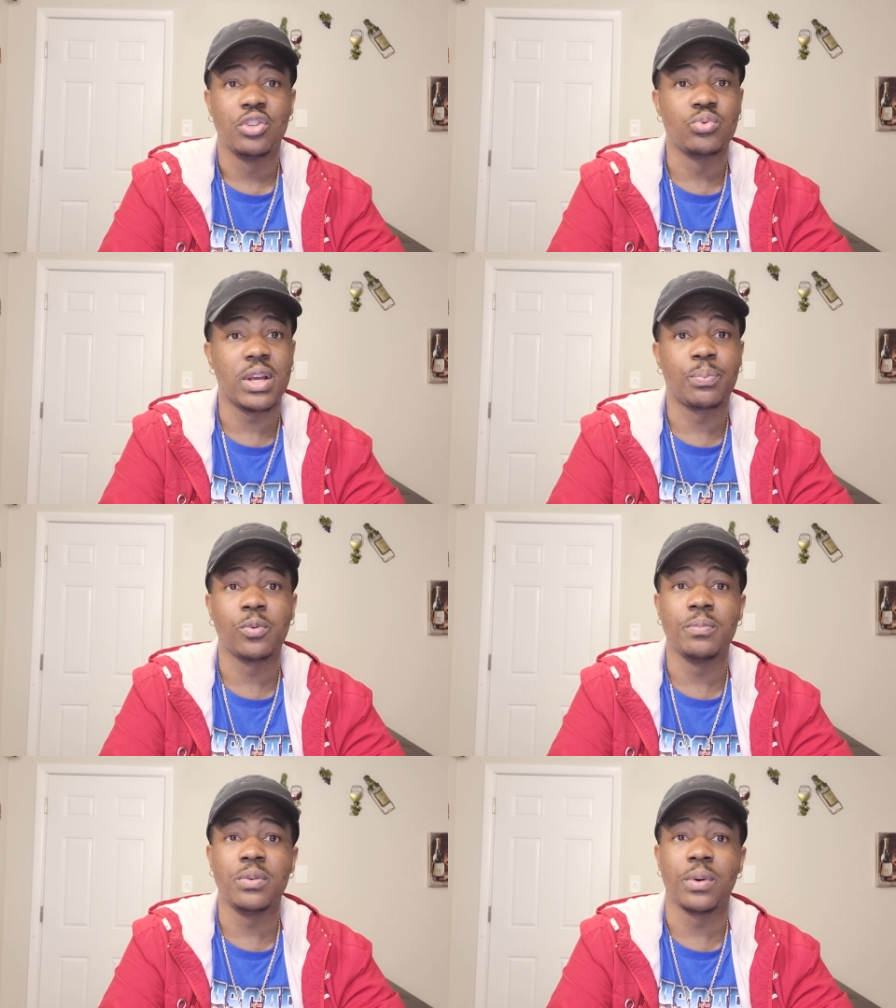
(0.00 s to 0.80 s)
Drake
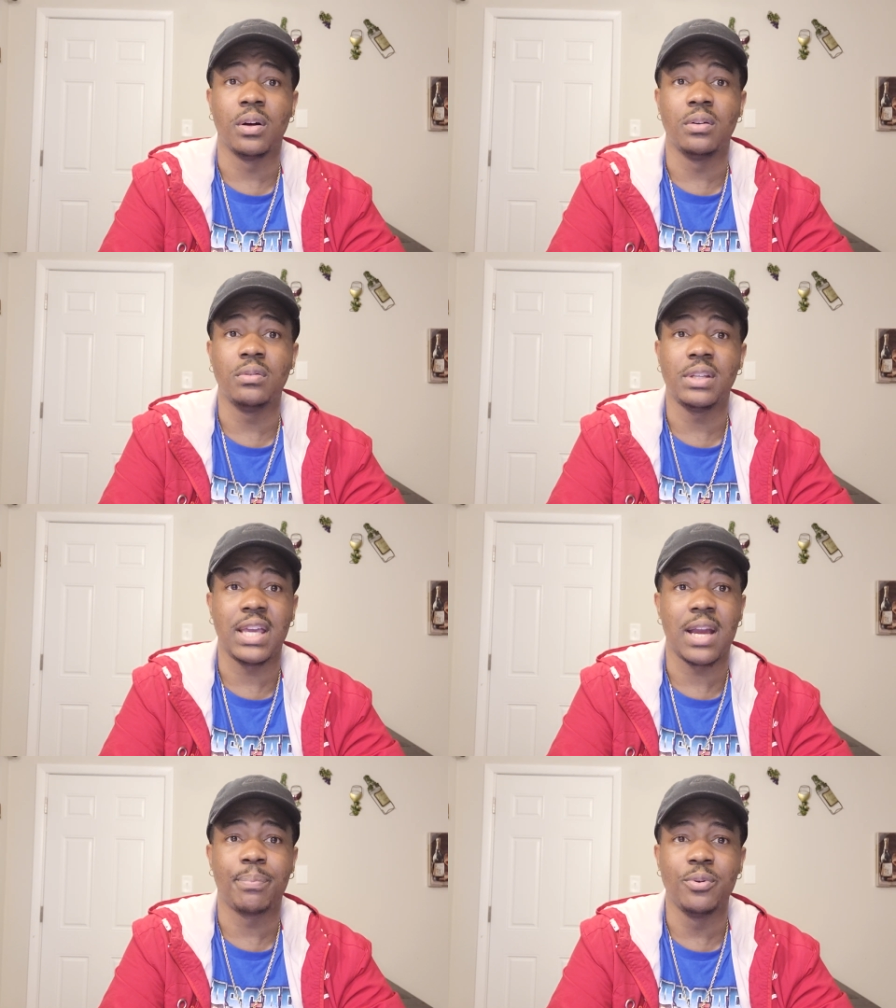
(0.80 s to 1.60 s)
proved me wrong. He
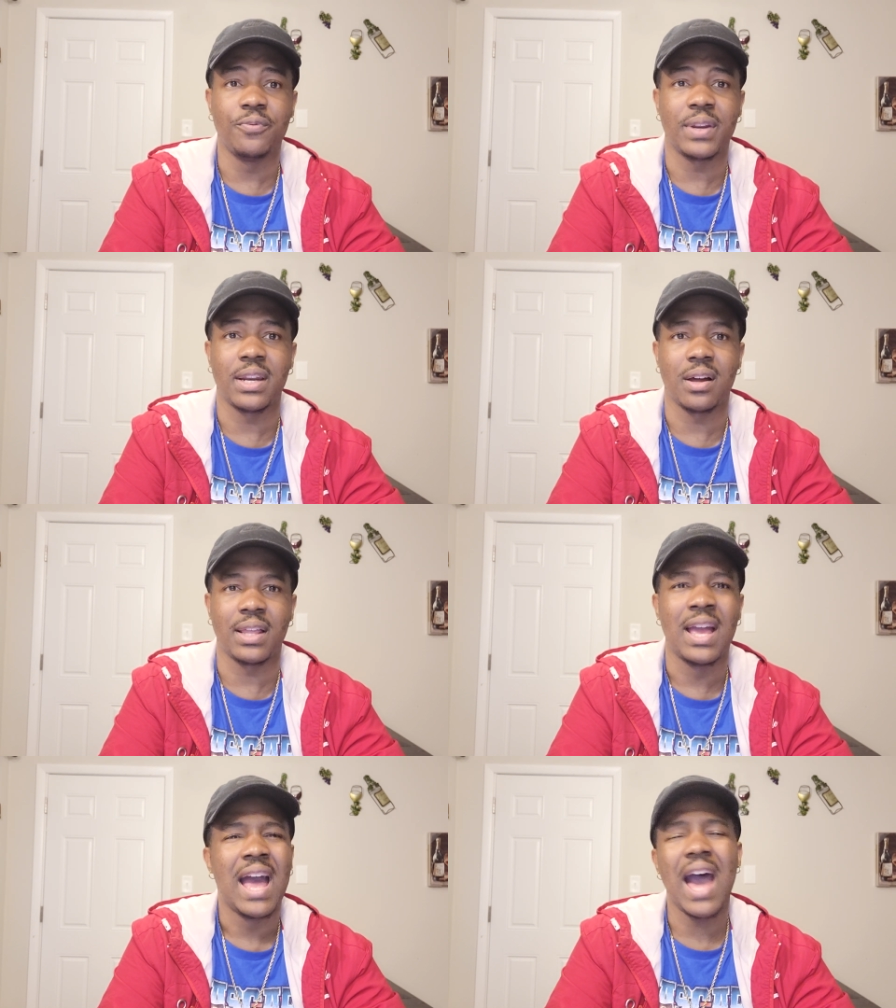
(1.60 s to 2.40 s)
had proof of that and all
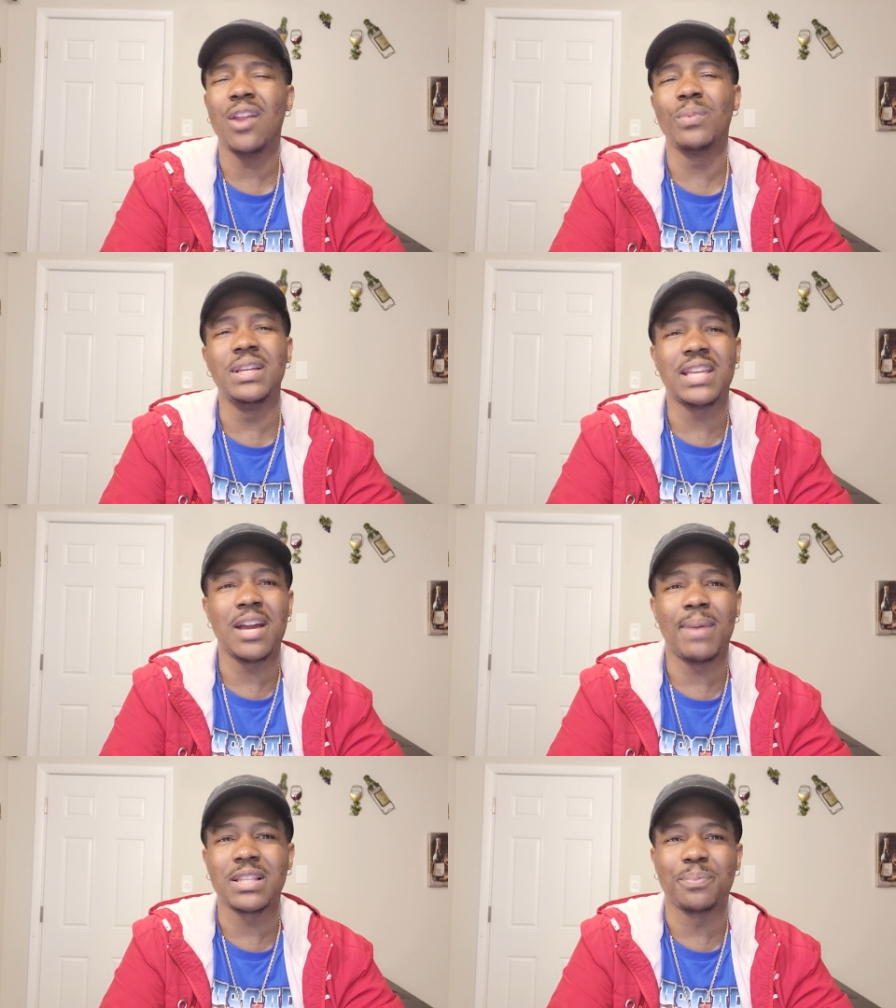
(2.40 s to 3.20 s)
that. I don't really
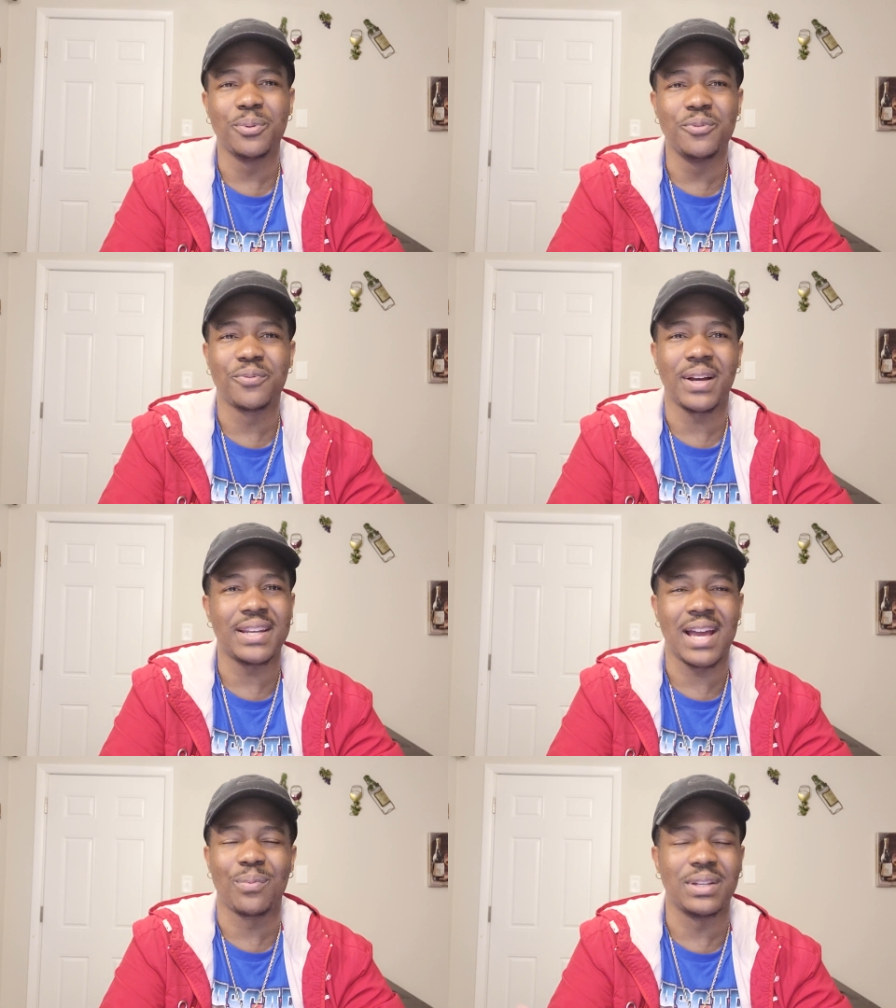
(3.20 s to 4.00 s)
care about the proof right
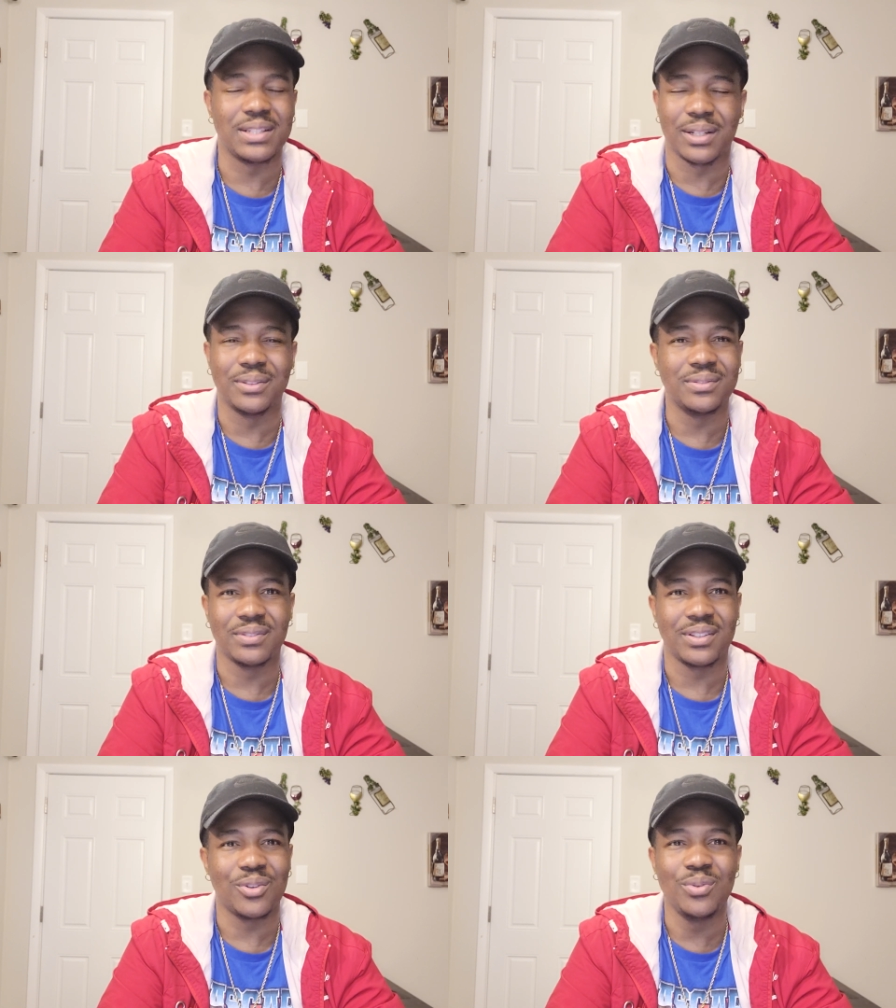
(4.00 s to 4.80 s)
now. I really don't.
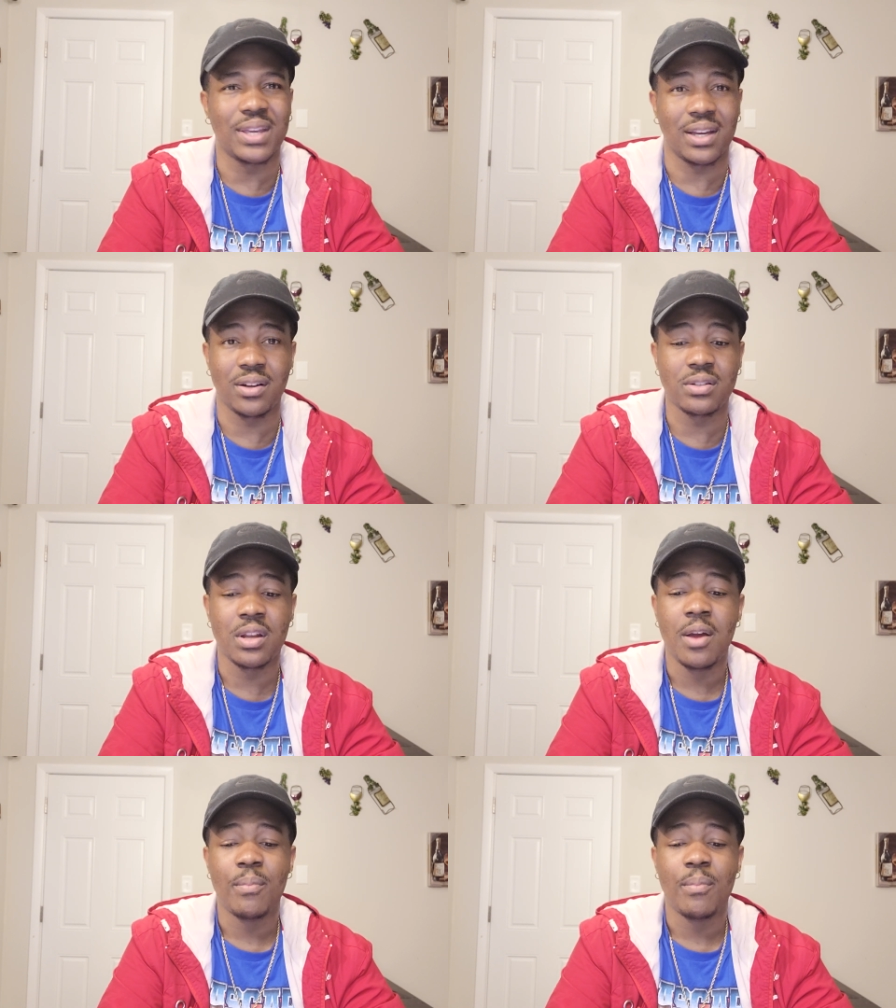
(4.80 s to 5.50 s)
Who cares?